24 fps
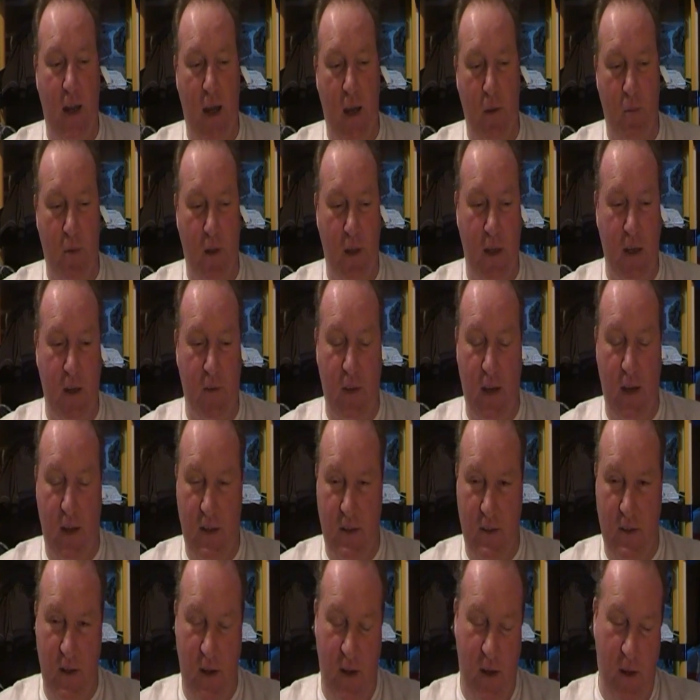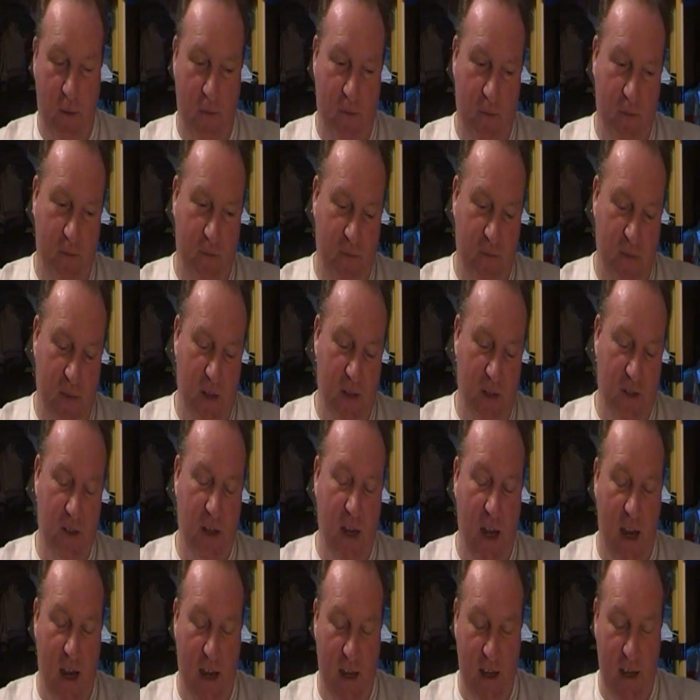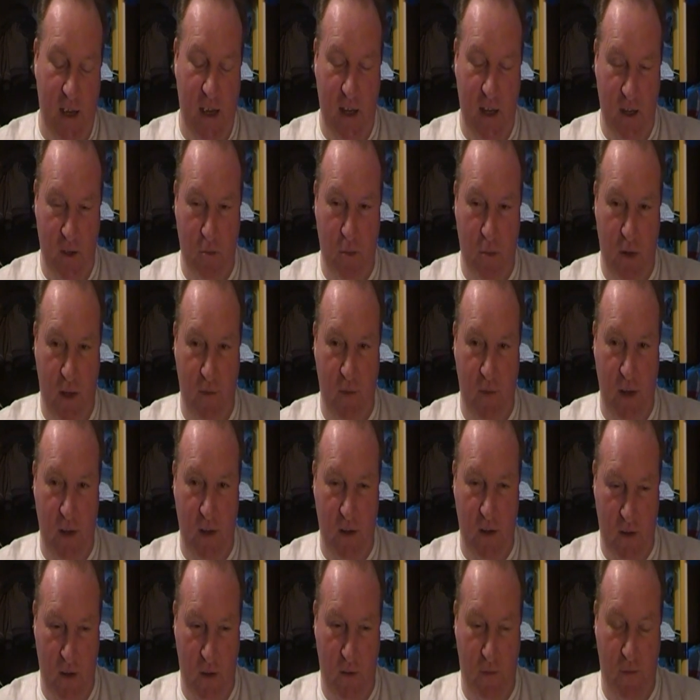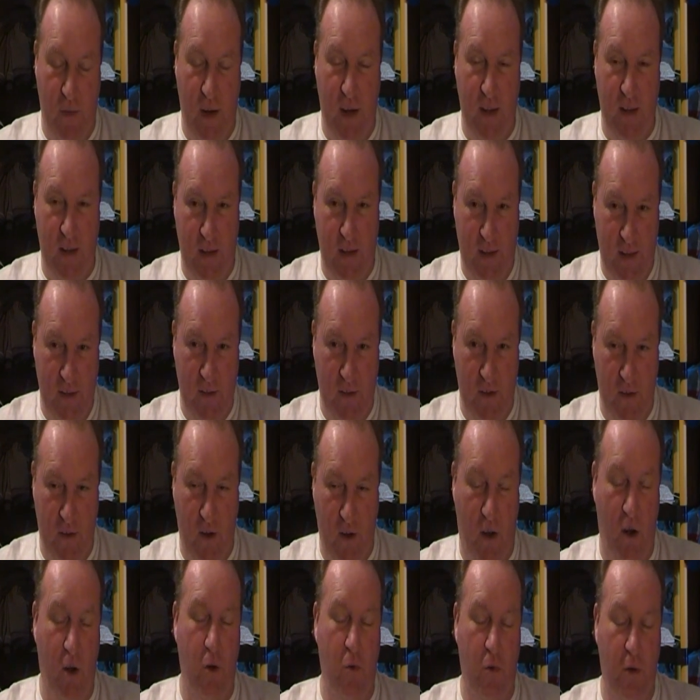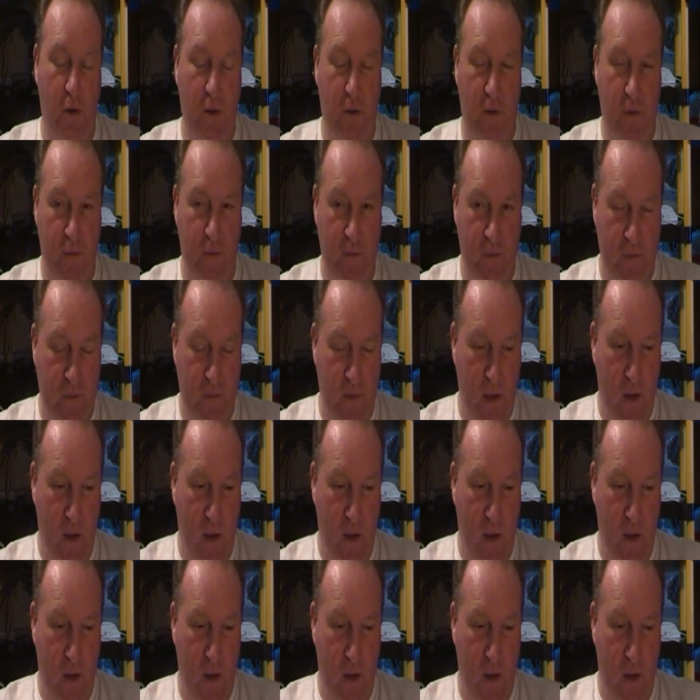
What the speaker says: And I believe that this guy is privy to the fact that this is a hoax.